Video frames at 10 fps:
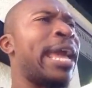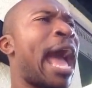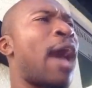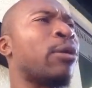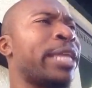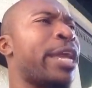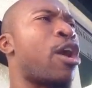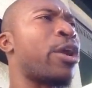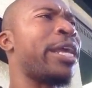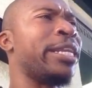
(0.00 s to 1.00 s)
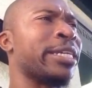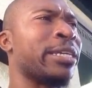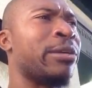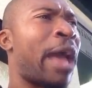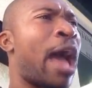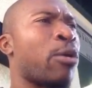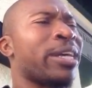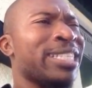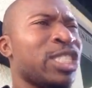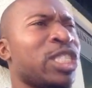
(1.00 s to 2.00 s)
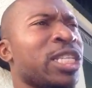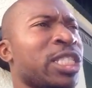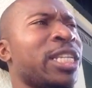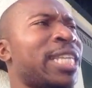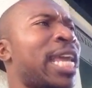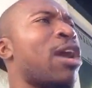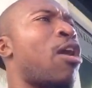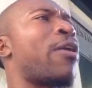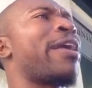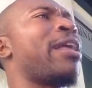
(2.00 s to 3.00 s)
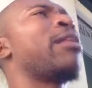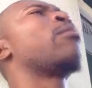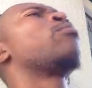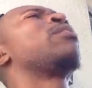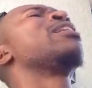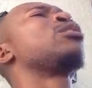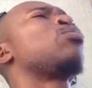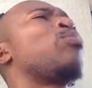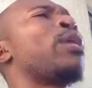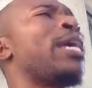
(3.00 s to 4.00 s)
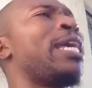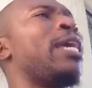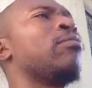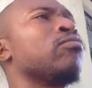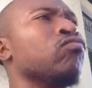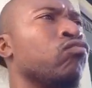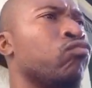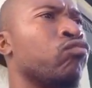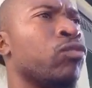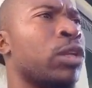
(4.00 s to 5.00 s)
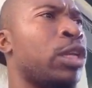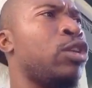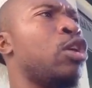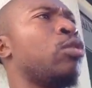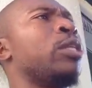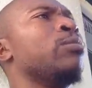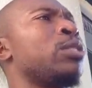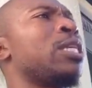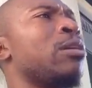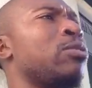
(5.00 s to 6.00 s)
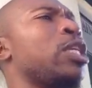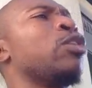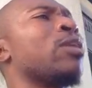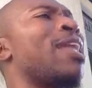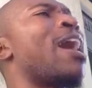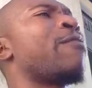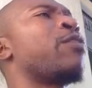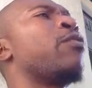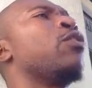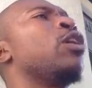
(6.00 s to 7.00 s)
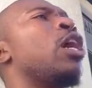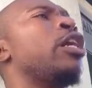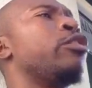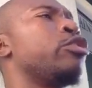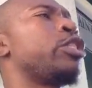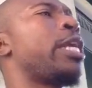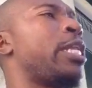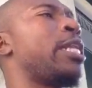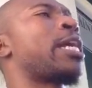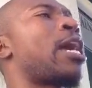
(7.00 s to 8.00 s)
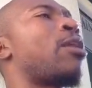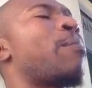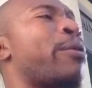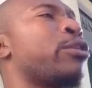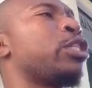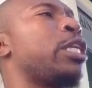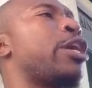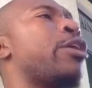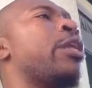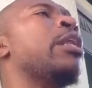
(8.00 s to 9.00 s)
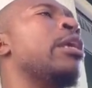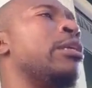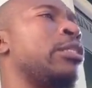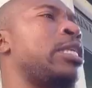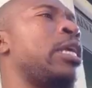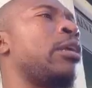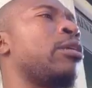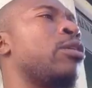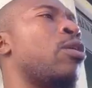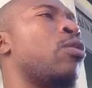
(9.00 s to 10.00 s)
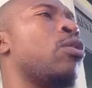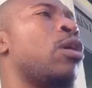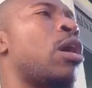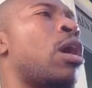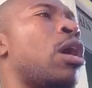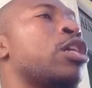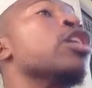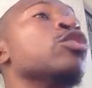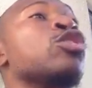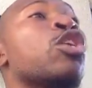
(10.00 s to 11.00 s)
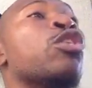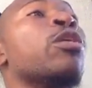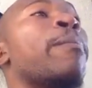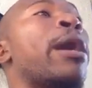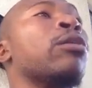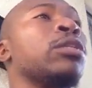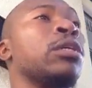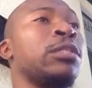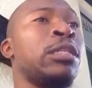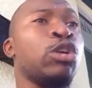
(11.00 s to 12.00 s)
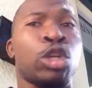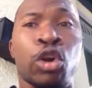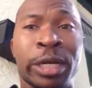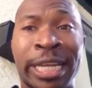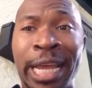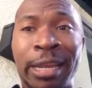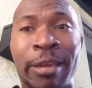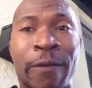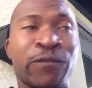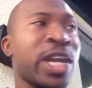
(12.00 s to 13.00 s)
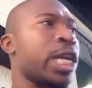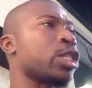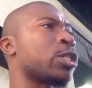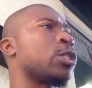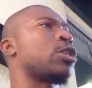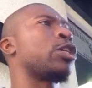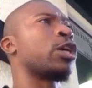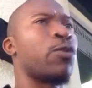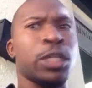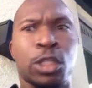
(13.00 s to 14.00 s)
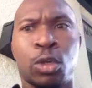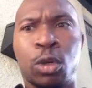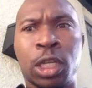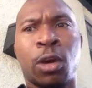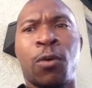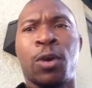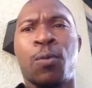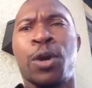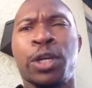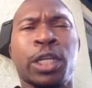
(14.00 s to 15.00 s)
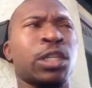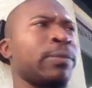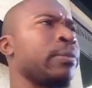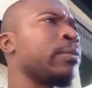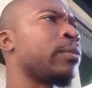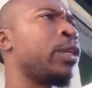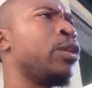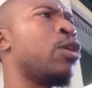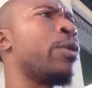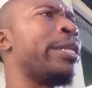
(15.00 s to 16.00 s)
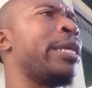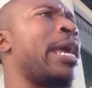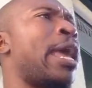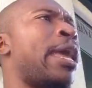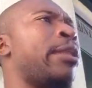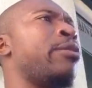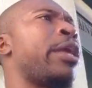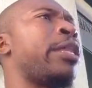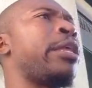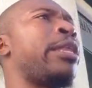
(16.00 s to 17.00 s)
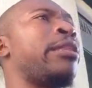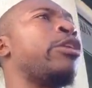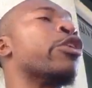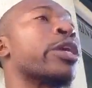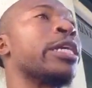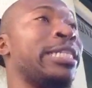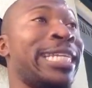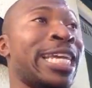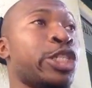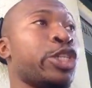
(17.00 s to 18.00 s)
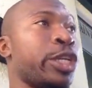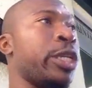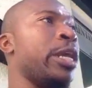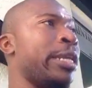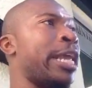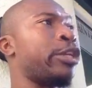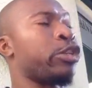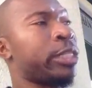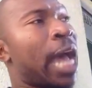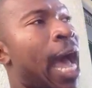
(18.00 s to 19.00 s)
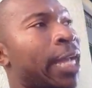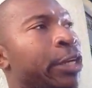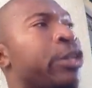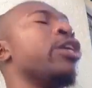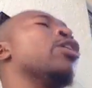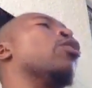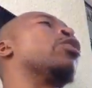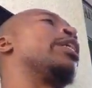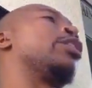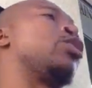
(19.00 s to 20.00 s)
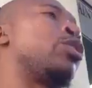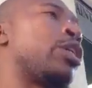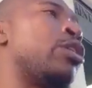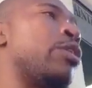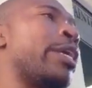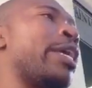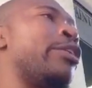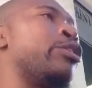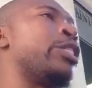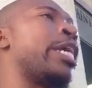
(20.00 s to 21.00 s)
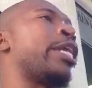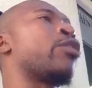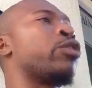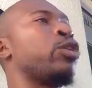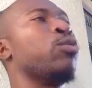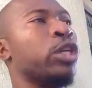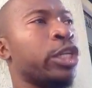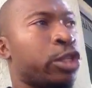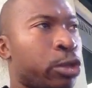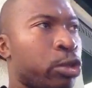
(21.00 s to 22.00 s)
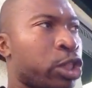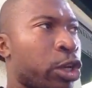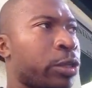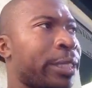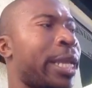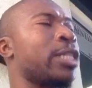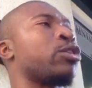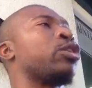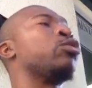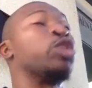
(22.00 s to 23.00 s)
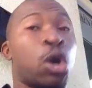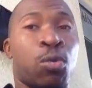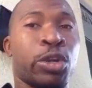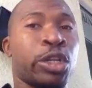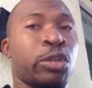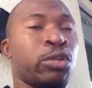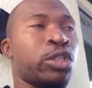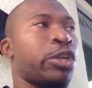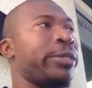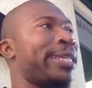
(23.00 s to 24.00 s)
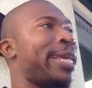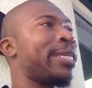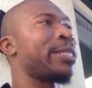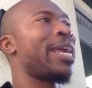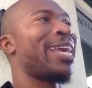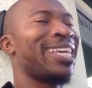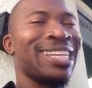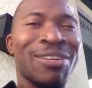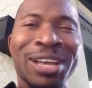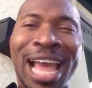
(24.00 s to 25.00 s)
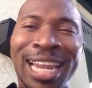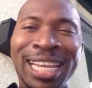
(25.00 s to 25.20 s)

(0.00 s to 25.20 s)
how they are and how consistent they are in displaying, you know, themselves in your life, of understanding the kind of person they're, and see, you know, concern about your daily affairs concerning going to school and going to work and, you know, in your condition, that you're tired or that you're, you know, energetic, or you want to do certain things or you don't want to do certain things, you know, kind